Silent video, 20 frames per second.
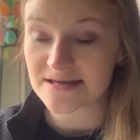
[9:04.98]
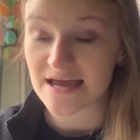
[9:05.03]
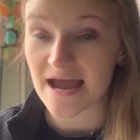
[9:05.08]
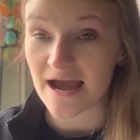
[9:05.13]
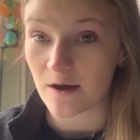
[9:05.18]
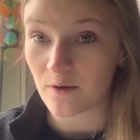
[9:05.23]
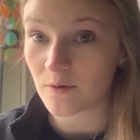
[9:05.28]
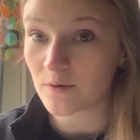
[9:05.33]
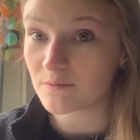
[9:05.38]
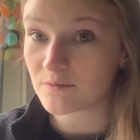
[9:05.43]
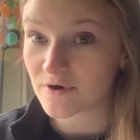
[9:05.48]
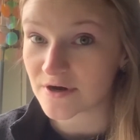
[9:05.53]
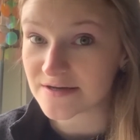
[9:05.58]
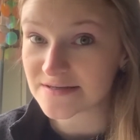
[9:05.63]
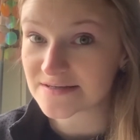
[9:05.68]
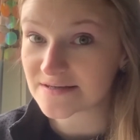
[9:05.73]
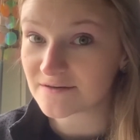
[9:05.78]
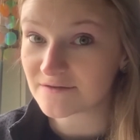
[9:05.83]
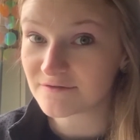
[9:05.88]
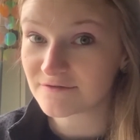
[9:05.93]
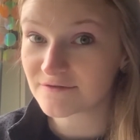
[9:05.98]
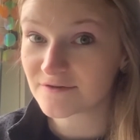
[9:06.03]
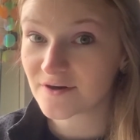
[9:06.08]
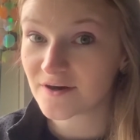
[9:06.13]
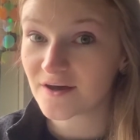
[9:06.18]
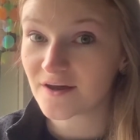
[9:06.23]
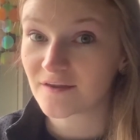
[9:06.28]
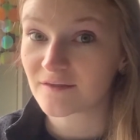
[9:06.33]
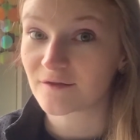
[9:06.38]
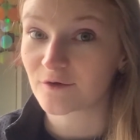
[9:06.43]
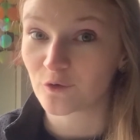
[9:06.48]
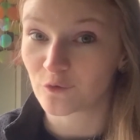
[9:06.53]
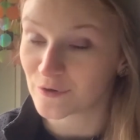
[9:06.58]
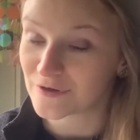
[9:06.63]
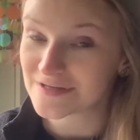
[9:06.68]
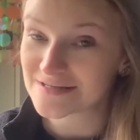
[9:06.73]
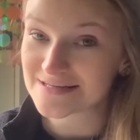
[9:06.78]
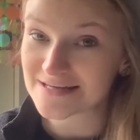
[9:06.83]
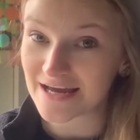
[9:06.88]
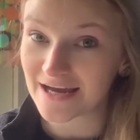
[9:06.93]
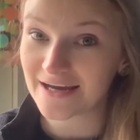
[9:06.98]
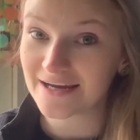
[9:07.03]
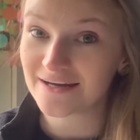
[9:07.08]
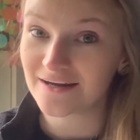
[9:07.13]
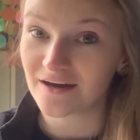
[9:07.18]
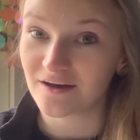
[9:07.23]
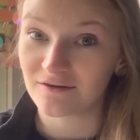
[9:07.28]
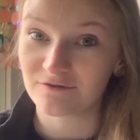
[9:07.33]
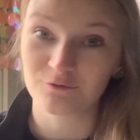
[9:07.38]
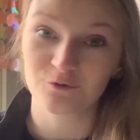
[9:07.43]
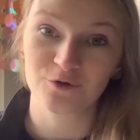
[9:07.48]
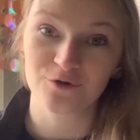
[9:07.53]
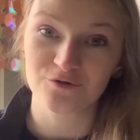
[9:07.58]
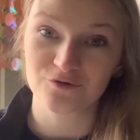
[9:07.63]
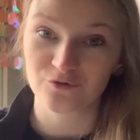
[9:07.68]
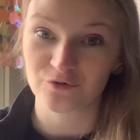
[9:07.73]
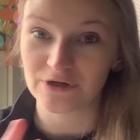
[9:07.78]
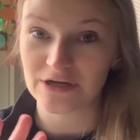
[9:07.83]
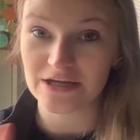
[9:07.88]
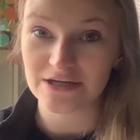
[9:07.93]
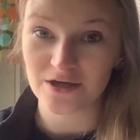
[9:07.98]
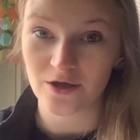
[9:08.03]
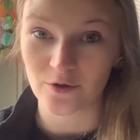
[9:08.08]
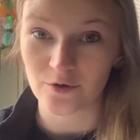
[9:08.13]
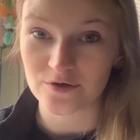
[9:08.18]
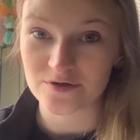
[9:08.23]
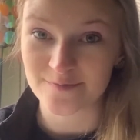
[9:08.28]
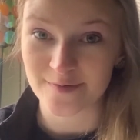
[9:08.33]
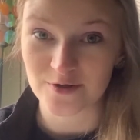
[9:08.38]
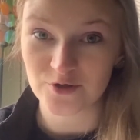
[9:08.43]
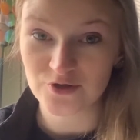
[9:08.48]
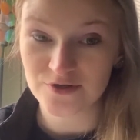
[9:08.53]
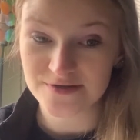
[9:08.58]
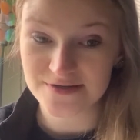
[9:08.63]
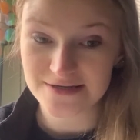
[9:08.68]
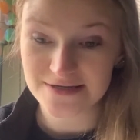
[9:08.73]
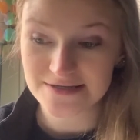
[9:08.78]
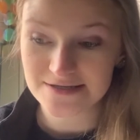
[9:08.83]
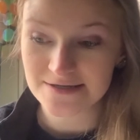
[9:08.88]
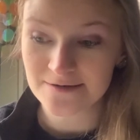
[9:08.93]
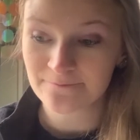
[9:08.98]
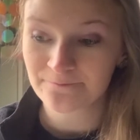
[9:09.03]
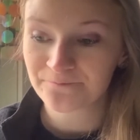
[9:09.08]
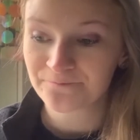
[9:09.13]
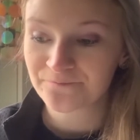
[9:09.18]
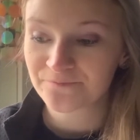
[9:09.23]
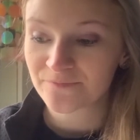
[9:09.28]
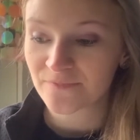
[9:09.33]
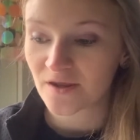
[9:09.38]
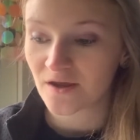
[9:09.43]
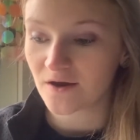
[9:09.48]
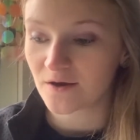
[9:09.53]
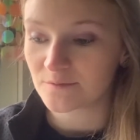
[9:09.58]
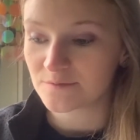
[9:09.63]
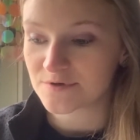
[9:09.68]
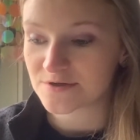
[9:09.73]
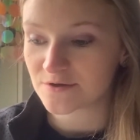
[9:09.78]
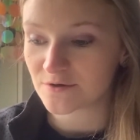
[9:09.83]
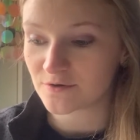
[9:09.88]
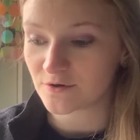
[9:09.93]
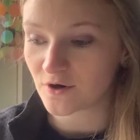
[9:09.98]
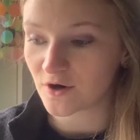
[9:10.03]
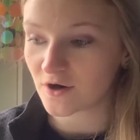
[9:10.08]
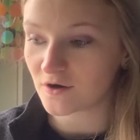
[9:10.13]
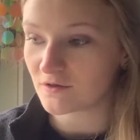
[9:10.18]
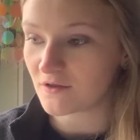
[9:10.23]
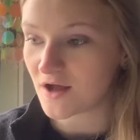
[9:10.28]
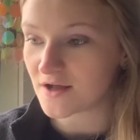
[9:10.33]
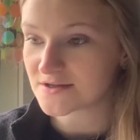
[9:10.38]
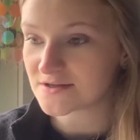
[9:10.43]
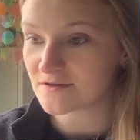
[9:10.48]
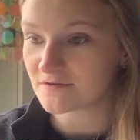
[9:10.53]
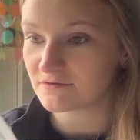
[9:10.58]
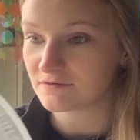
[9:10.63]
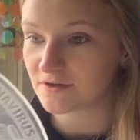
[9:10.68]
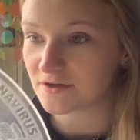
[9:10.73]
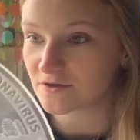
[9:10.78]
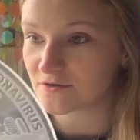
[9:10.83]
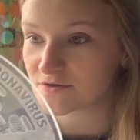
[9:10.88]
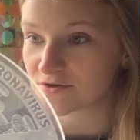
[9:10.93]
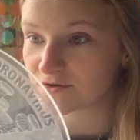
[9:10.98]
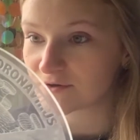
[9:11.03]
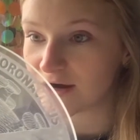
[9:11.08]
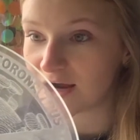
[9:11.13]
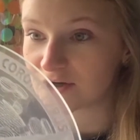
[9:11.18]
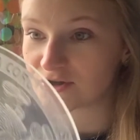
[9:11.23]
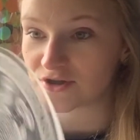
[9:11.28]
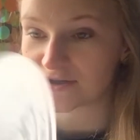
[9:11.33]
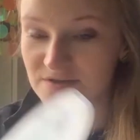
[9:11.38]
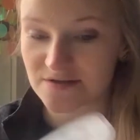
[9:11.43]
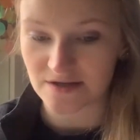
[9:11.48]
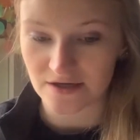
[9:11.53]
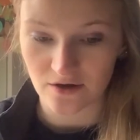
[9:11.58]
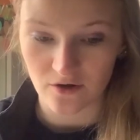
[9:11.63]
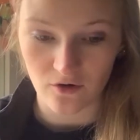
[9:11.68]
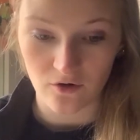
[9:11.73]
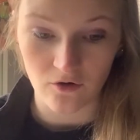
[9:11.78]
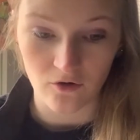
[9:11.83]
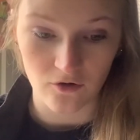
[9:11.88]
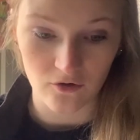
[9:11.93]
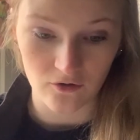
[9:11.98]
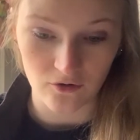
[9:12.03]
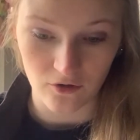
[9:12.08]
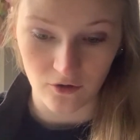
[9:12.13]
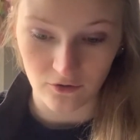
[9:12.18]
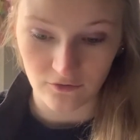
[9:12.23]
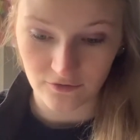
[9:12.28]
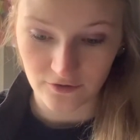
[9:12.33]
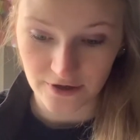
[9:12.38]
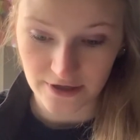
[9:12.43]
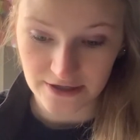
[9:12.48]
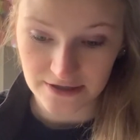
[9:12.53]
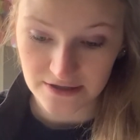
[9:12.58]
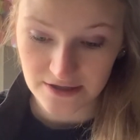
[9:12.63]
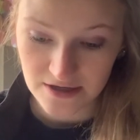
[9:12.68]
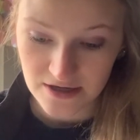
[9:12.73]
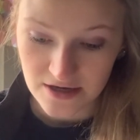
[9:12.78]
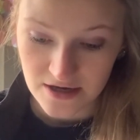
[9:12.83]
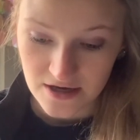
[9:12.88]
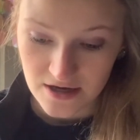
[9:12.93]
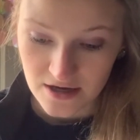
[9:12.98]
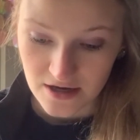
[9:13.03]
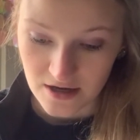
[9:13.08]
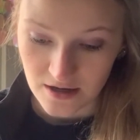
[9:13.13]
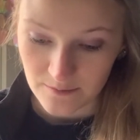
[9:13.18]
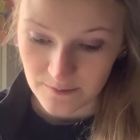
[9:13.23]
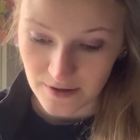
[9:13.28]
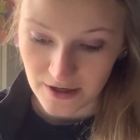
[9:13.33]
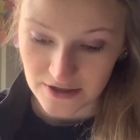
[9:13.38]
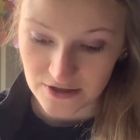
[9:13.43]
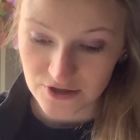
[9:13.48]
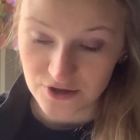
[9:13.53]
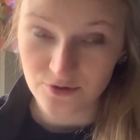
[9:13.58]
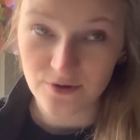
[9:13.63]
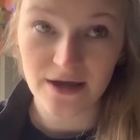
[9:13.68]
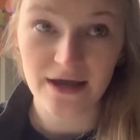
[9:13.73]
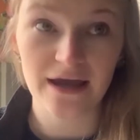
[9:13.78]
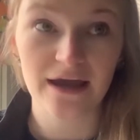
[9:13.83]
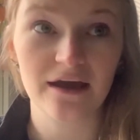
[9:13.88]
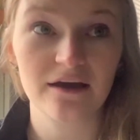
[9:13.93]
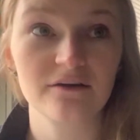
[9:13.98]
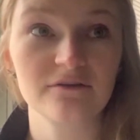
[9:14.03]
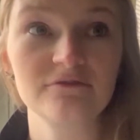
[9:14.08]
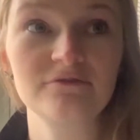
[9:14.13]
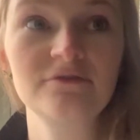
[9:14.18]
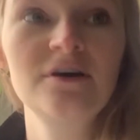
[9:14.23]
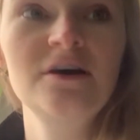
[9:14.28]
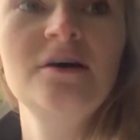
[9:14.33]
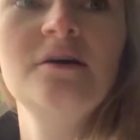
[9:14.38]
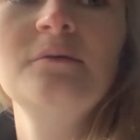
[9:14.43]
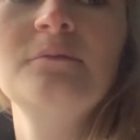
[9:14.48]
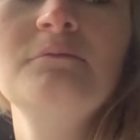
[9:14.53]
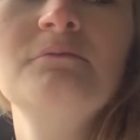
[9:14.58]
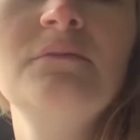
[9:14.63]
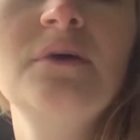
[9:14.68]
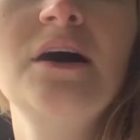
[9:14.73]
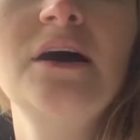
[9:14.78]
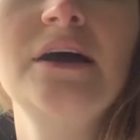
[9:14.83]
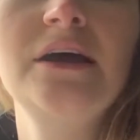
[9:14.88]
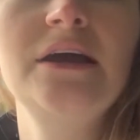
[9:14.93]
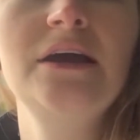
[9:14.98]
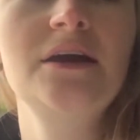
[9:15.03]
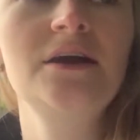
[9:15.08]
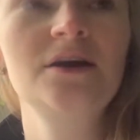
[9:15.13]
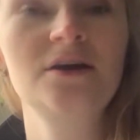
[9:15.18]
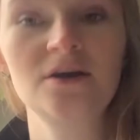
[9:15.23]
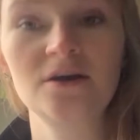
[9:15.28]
how abrasive the green side of one of those green and yellow sponges is. So there are lots of little scratches like all over it. I do have my